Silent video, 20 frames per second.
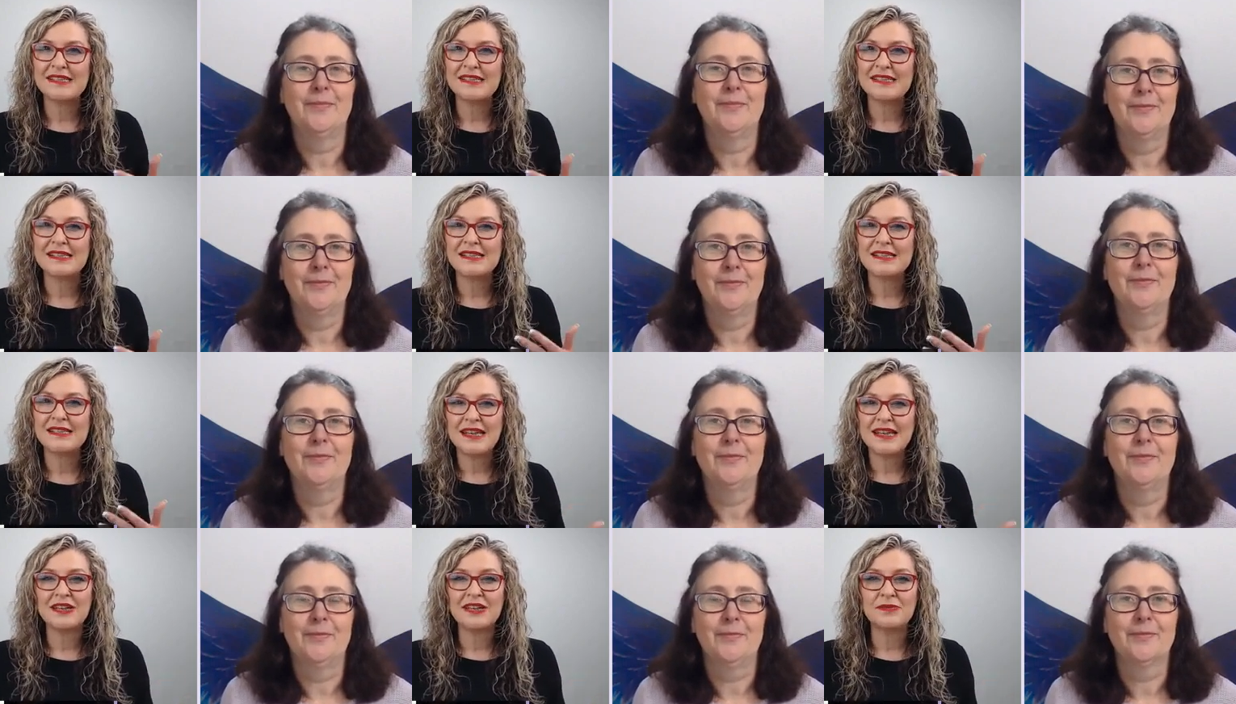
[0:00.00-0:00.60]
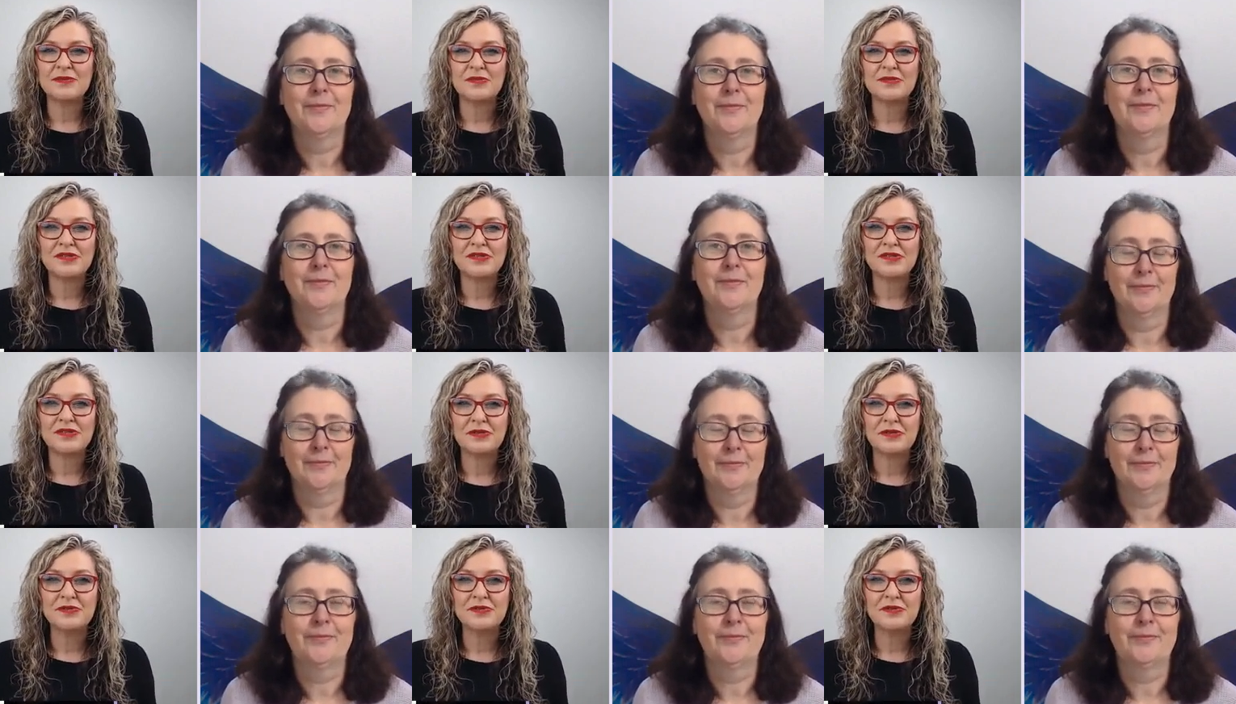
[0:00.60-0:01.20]
Speaker 1: and tangible
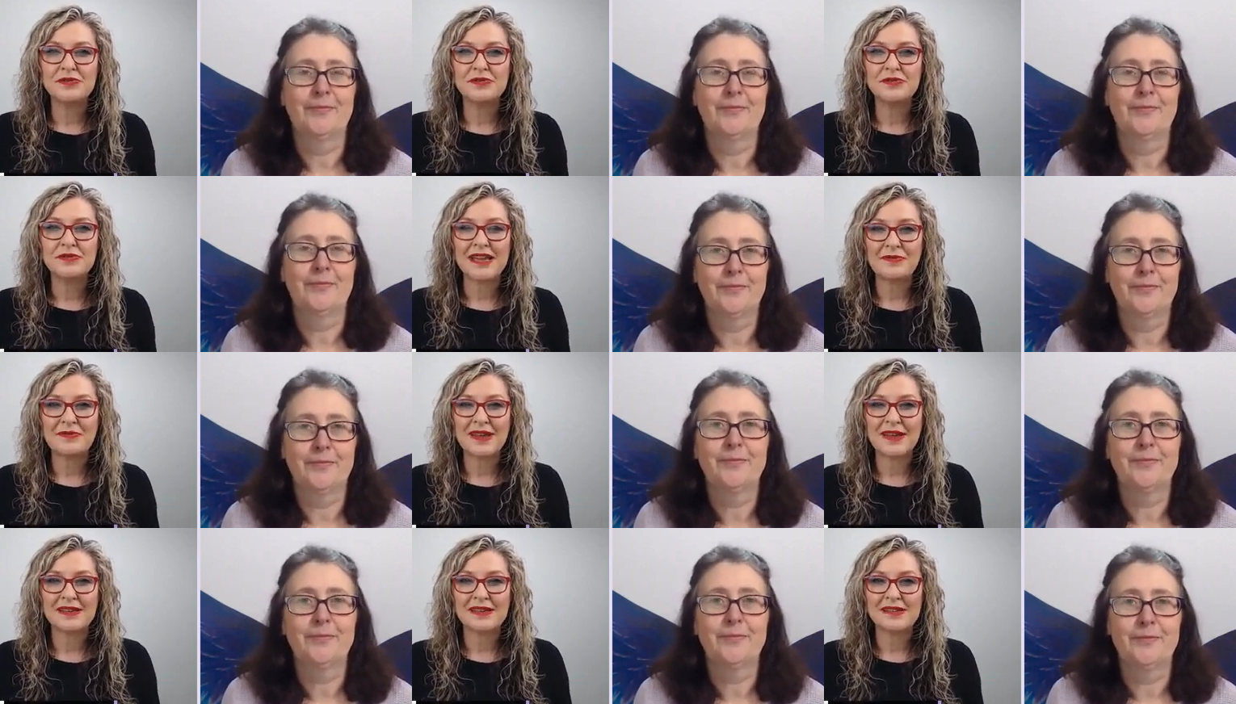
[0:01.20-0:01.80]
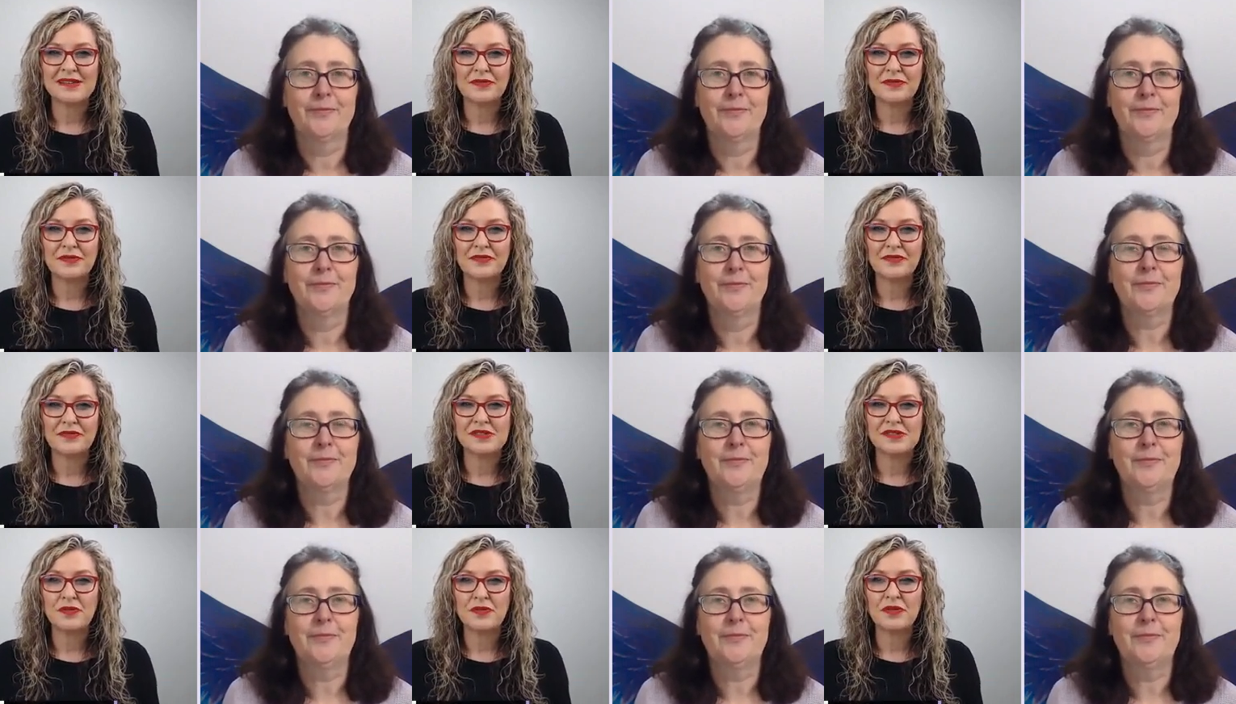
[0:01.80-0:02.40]
tools that can make a
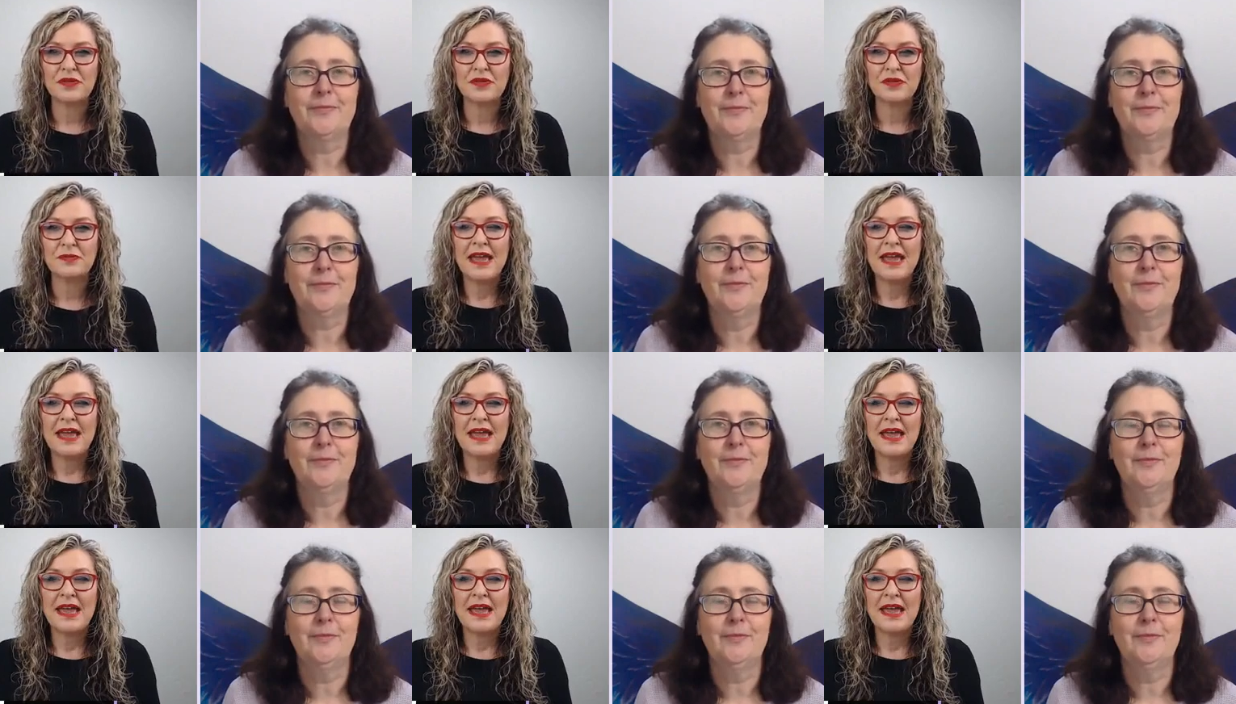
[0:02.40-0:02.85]
difference for them.